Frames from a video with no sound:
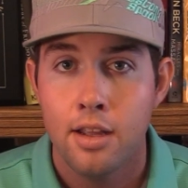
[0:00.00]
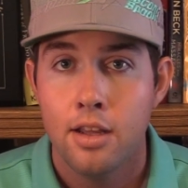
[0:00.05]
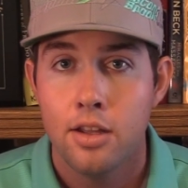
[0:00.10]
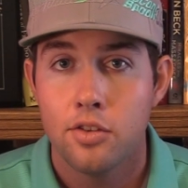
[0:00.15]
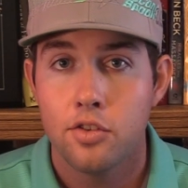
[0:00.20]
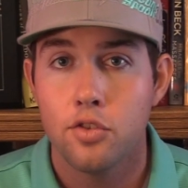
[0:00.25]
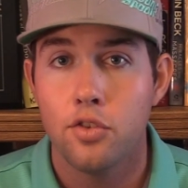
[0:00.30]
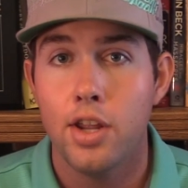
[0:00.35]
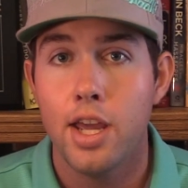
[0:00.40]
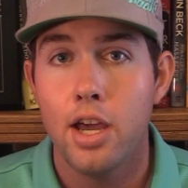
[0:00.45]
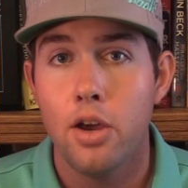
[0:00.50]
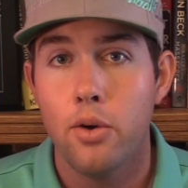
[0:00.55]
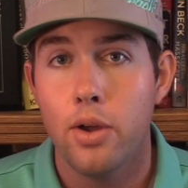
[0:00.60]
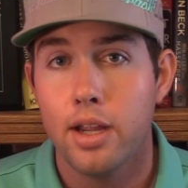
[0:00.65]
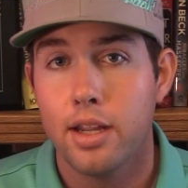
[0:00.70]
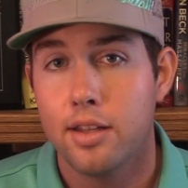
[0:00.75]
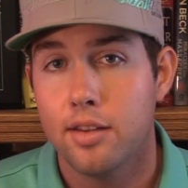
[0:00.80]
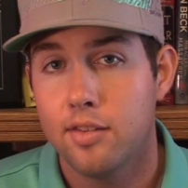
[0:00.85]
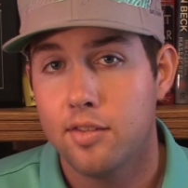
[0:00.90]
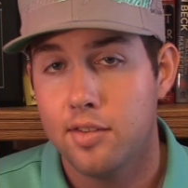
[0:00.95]
So now I
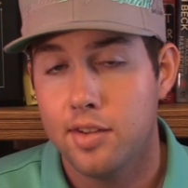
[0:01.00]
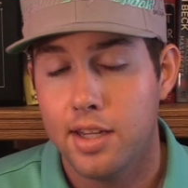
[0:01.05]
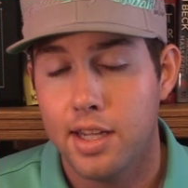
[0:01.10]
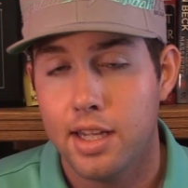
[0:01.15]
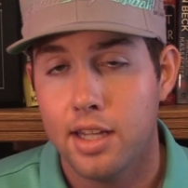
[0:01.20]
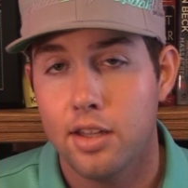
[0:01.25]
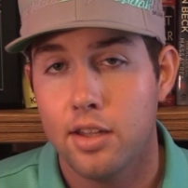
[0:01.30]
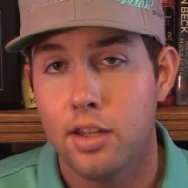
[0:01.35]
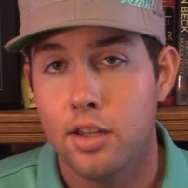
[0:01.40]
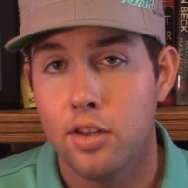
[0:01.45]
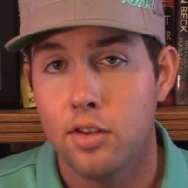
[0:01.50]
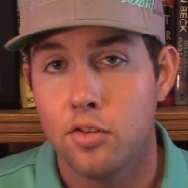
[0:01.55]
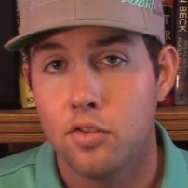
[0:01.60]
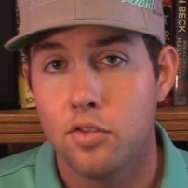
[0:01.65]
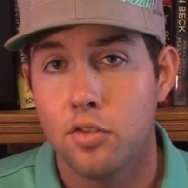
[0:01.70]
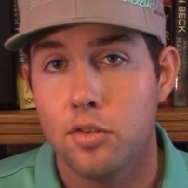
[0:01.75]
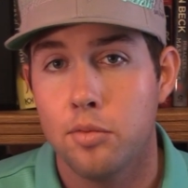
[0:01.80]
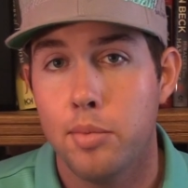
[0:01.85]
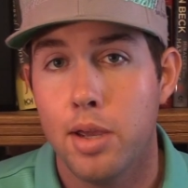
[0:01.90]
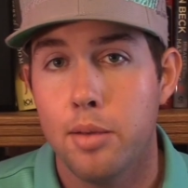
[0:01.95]
can see
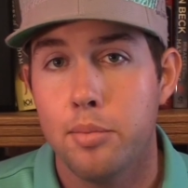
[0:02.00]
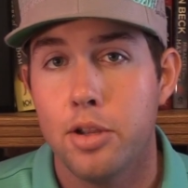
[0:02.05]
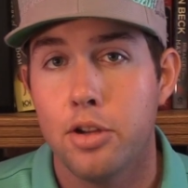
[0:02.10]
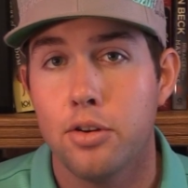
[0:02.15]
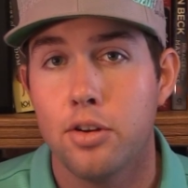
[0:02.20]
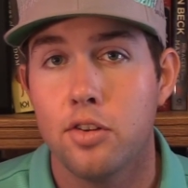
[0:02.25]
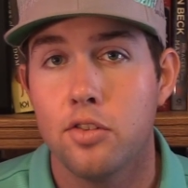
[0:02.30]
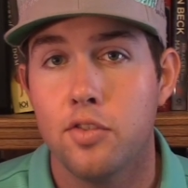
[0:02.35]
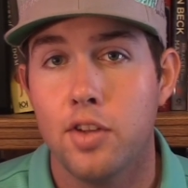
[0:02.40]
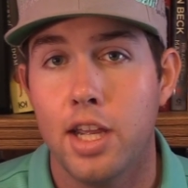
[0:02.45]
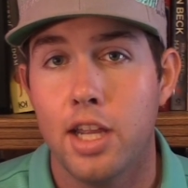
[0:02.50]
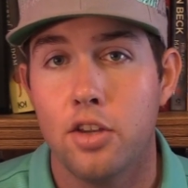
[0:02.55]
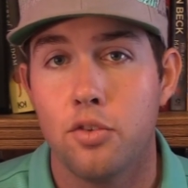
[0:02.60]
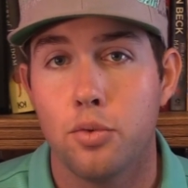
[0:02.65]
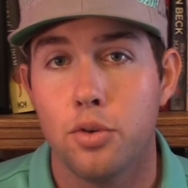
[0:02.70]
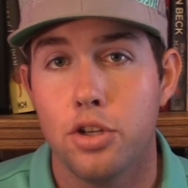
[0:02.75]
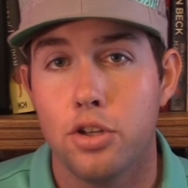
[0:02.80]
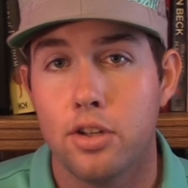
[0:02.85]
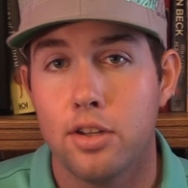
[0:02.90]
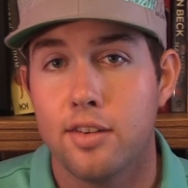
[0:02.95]
is maybe you're in a stage
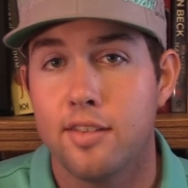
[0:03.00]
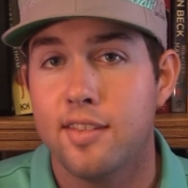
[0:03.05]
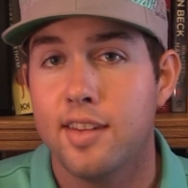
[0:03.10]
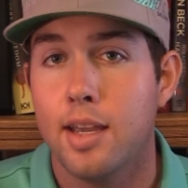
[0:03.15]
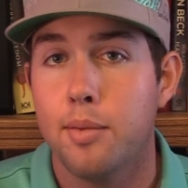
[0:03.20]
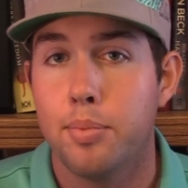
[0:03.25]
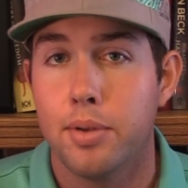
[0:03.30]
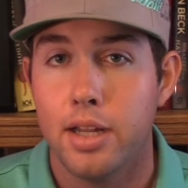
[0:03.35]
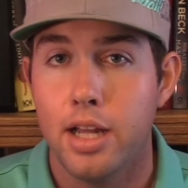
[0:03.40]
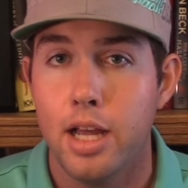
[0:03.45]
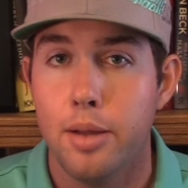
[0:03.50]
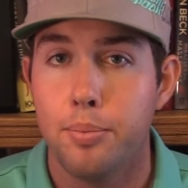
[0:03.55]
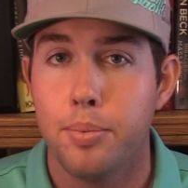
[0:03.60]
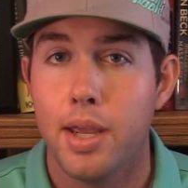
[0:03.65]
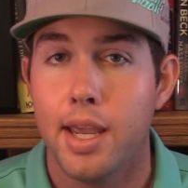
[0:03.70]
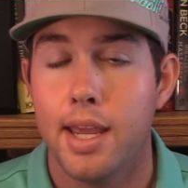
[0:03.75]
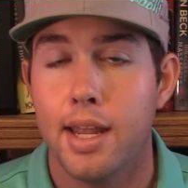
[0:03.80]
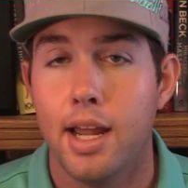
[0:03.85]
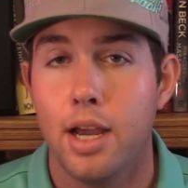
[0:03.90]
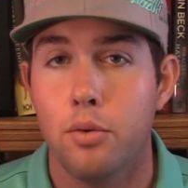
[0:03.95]
where you could step it up,
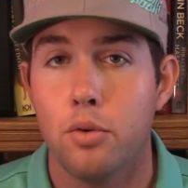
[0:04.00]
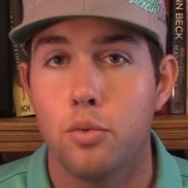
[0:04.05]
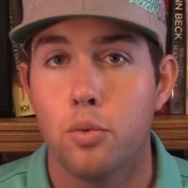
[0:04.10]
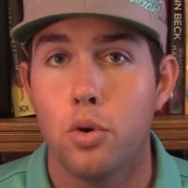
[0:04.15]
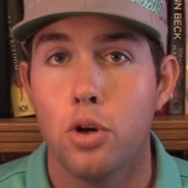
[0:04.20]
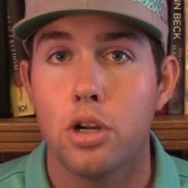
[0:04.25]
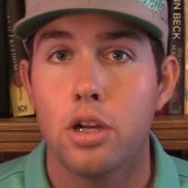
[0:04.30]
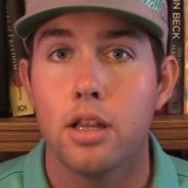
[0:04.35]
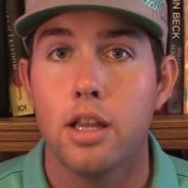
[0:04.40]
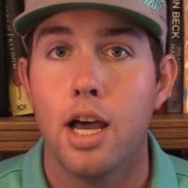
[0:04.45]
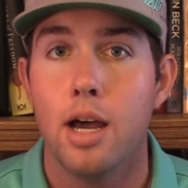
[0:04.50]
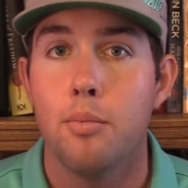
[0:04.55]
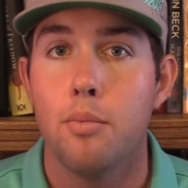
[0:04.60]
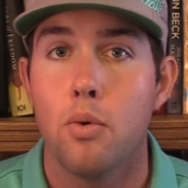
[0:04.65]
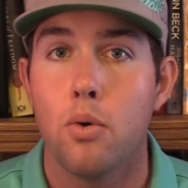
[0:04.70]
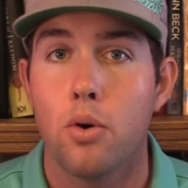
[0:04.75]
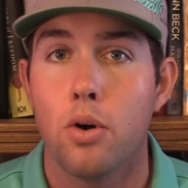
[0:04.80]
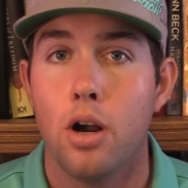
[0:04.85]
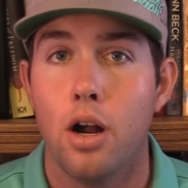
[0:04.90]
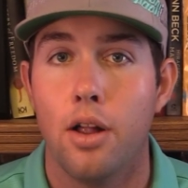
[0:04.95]
and I would work a lot
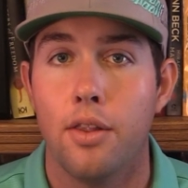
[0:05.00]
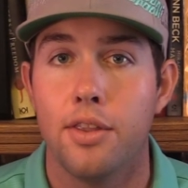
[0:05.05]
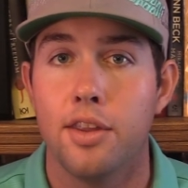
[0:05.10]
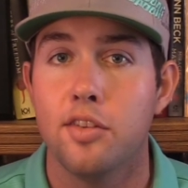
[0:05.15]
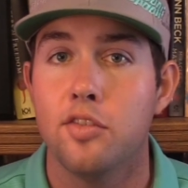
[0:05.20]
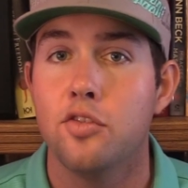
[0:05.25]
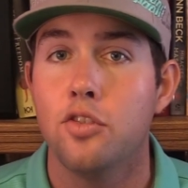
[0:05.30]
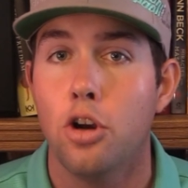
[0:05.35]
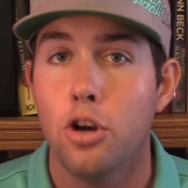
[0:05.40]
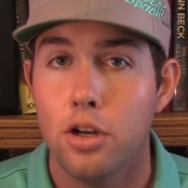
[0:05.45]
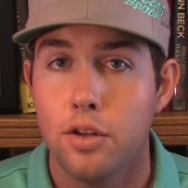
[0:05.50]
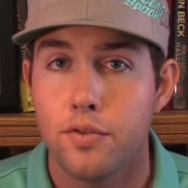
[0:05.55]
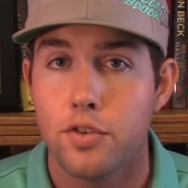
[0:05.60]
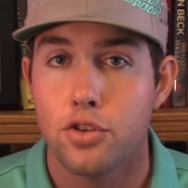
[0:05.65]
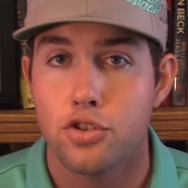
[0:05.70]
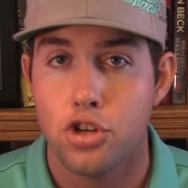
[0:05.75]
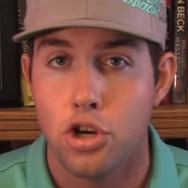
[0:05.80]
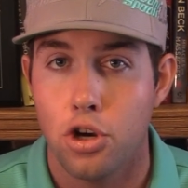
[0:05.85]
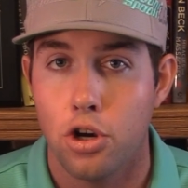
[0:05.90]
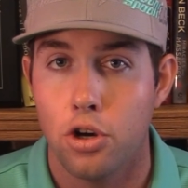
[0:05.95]
more on the start of
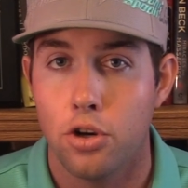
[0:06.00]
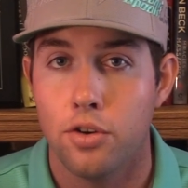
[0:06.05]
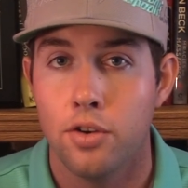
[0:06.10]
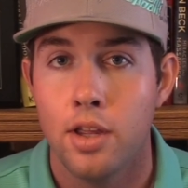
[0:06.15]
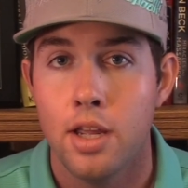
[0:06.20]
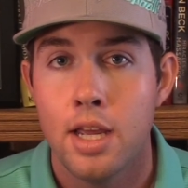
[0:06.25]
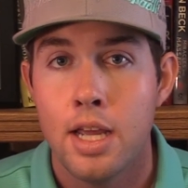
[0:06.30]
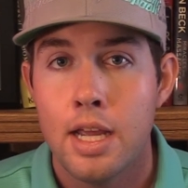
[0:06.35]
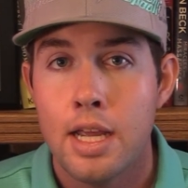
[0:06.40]
your turn.